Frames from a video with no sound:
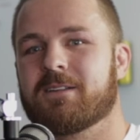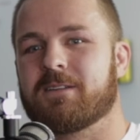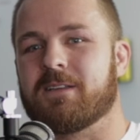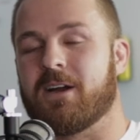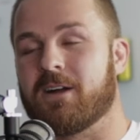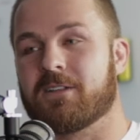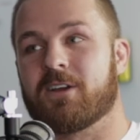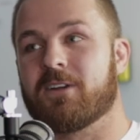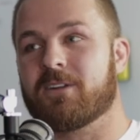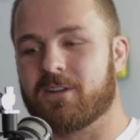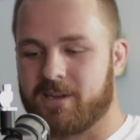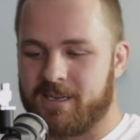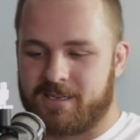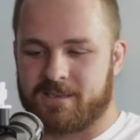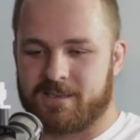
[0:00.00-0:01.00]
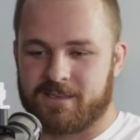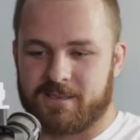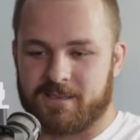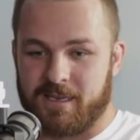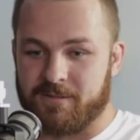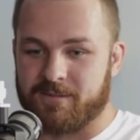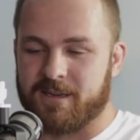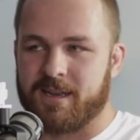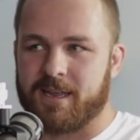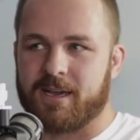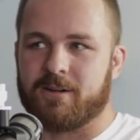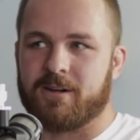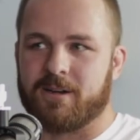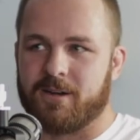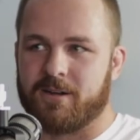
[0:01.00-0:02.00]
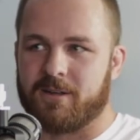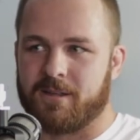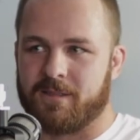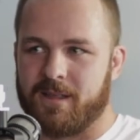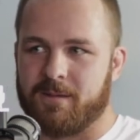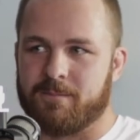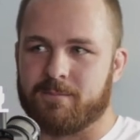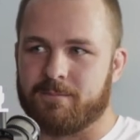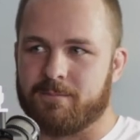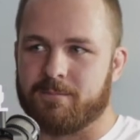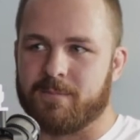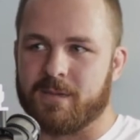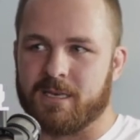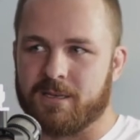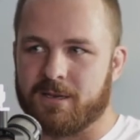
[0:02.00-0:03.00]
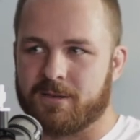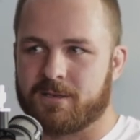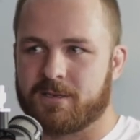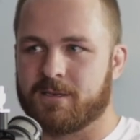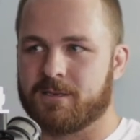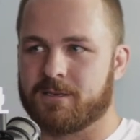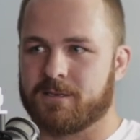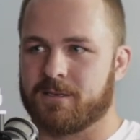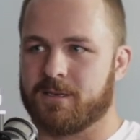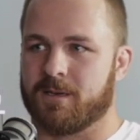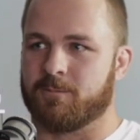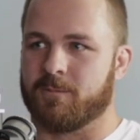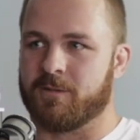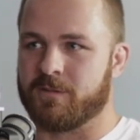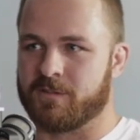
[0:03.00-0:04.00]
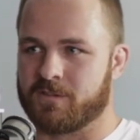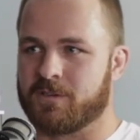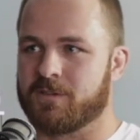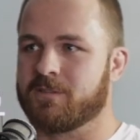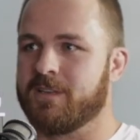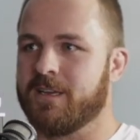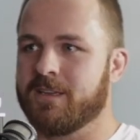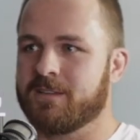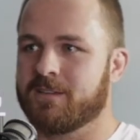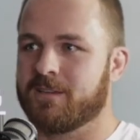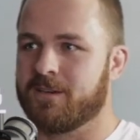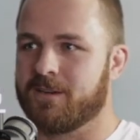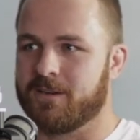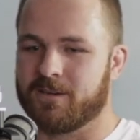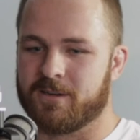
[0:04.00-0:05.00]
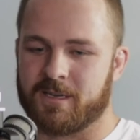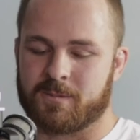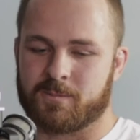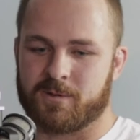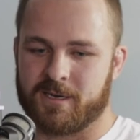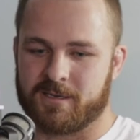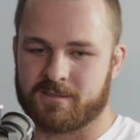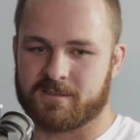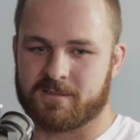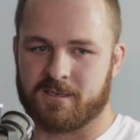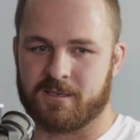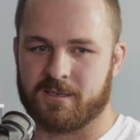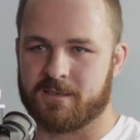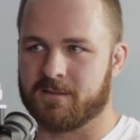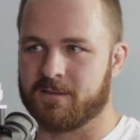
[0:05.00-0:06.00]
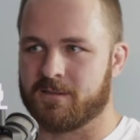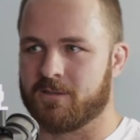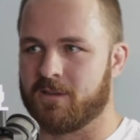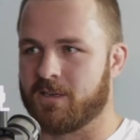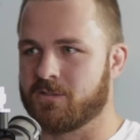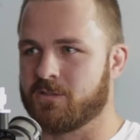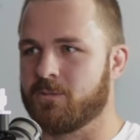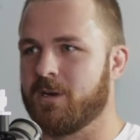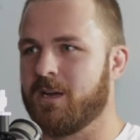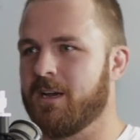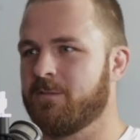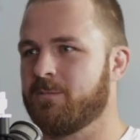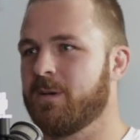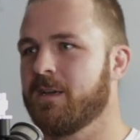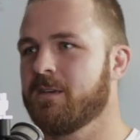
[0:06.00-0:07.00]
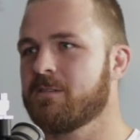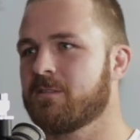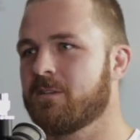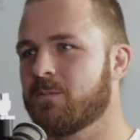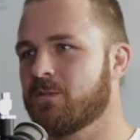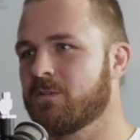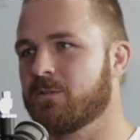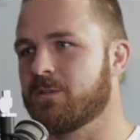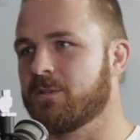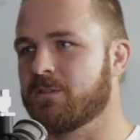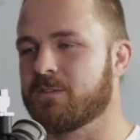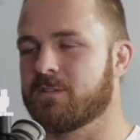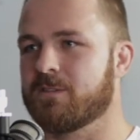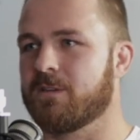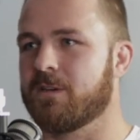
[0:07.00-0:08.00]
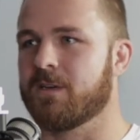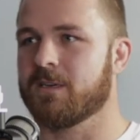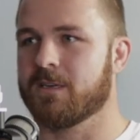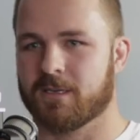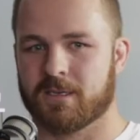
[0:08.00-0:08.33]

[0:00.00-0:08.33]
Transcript: yeah, I don't like, even now, I don't like that mediocre, if it's contact, I don't like practicing it at like sort of half pace. I'm sort of just like,